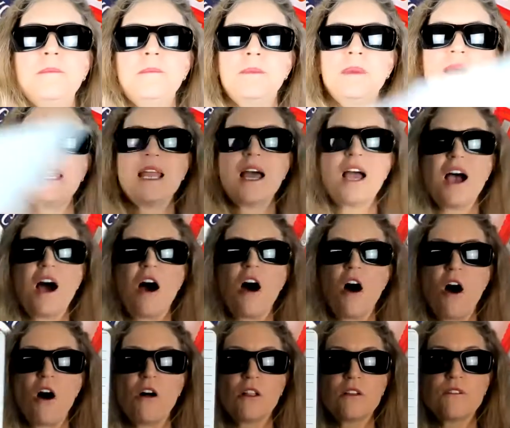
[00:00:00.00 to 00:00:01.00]
but
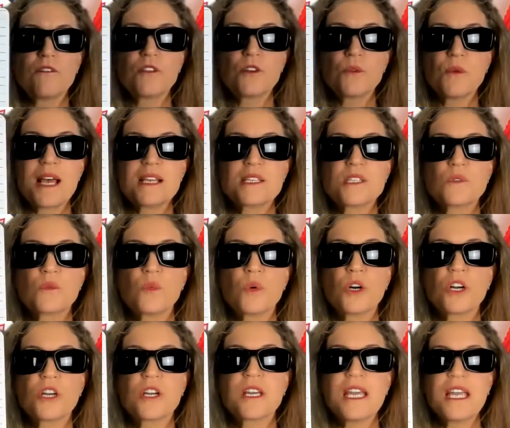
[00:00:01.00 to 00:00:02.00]
all of the rest
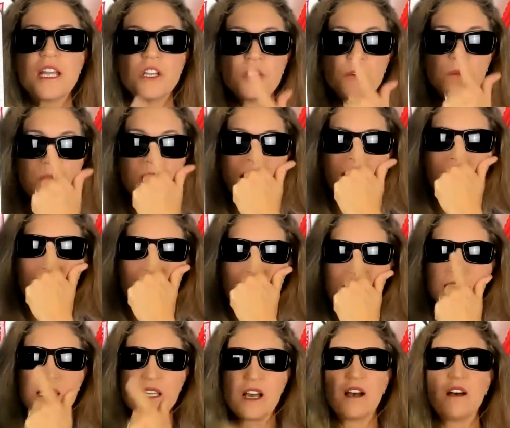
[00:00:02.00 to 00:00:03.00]
work in your
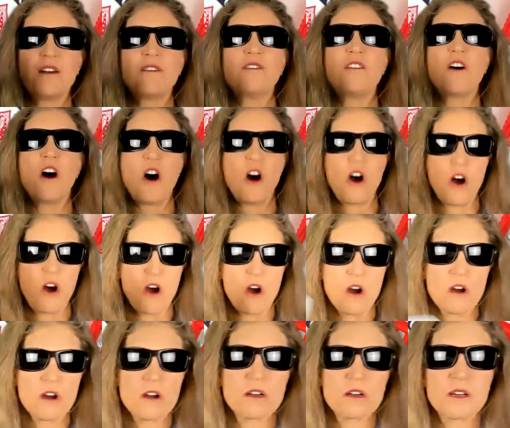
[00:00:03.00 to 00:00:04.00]
blends of
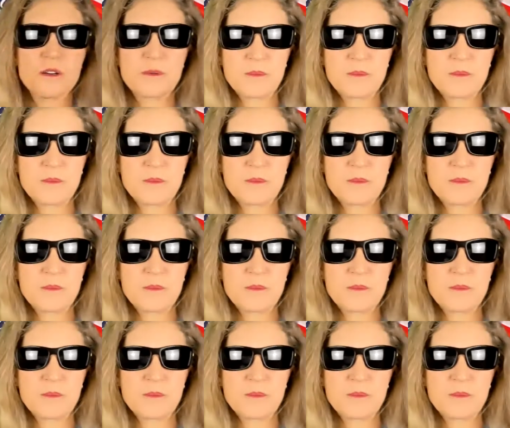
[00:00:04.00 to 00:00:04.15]
R.